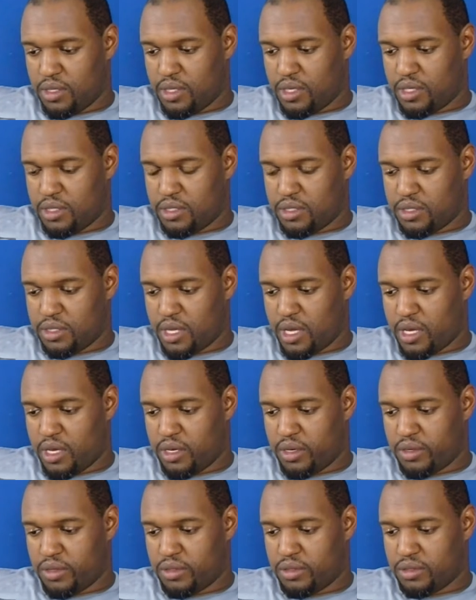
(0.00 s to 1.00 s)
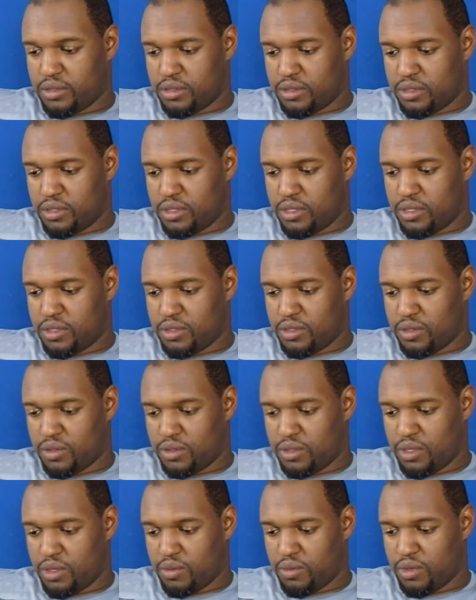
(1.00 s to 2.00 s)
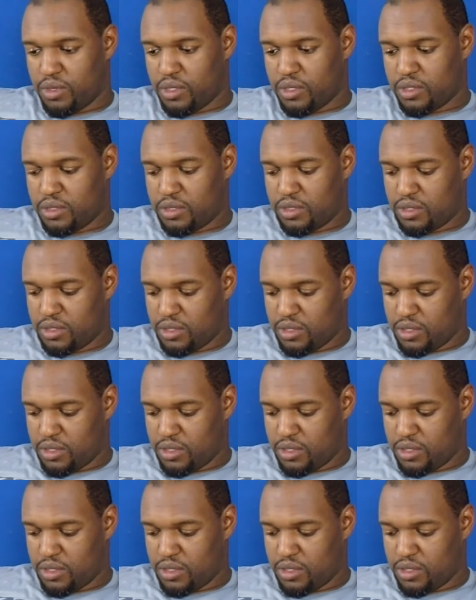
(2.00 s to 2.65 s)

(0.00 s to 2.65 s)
that's just how, you know, this whole thing works.